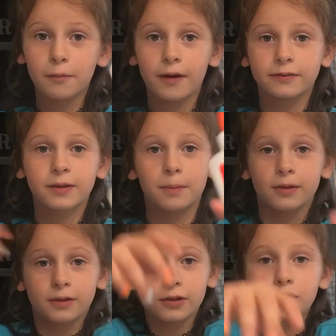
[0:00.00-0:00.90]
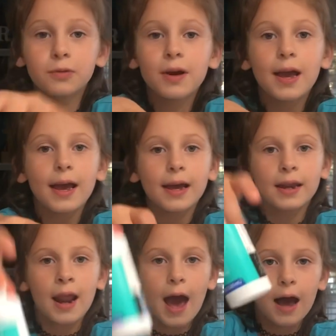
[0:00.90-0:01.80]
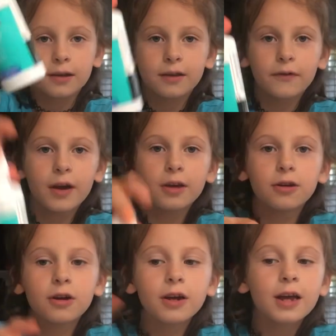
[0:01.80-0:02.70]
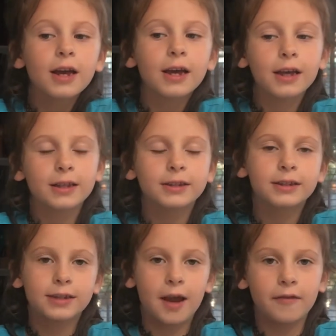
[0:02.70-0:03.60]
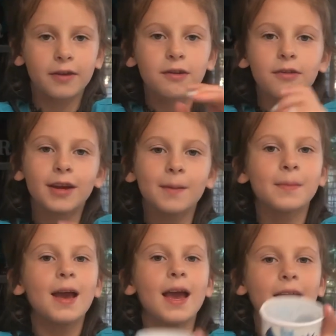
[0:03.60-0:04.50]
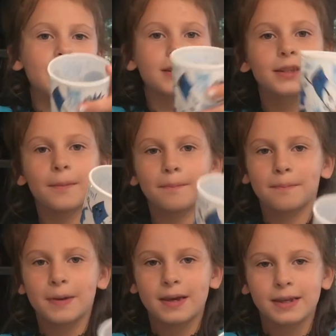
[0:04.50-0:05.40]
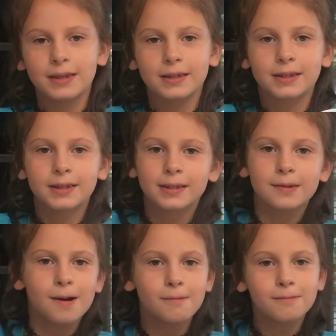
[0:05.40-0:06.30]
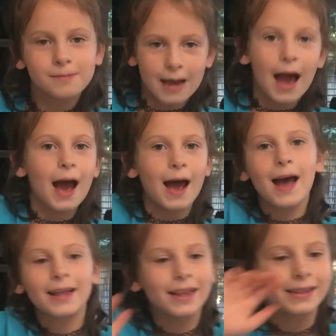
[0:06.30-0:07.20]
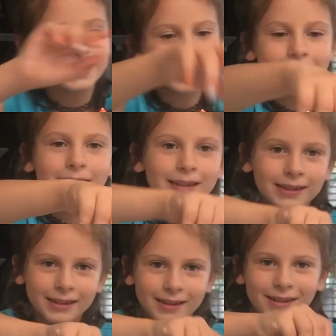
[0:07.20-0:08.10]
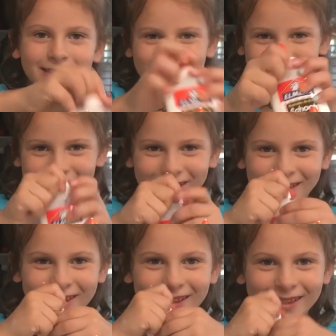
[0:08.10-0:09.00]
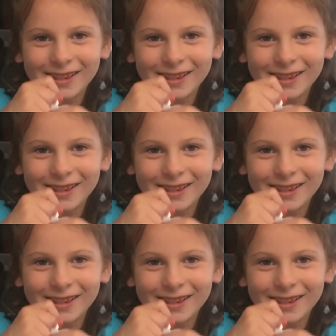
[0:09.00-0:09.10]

with some glue, an activator, and shaving cream, and some beads. So yeah, let's get on to it.